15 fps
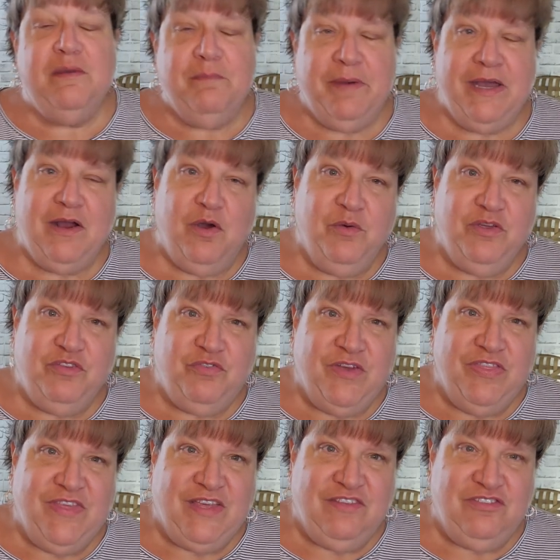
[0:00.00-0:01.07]
but always
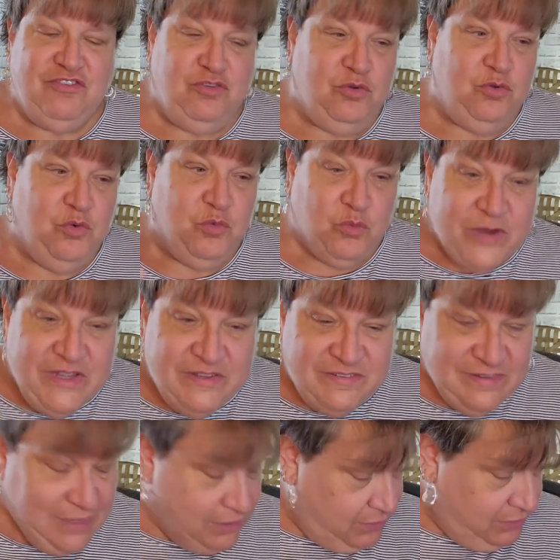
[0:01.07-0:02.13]
find things to
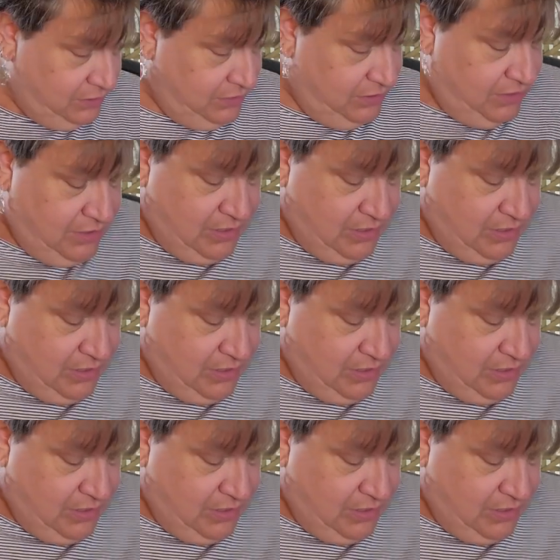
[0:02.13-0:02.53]
resell.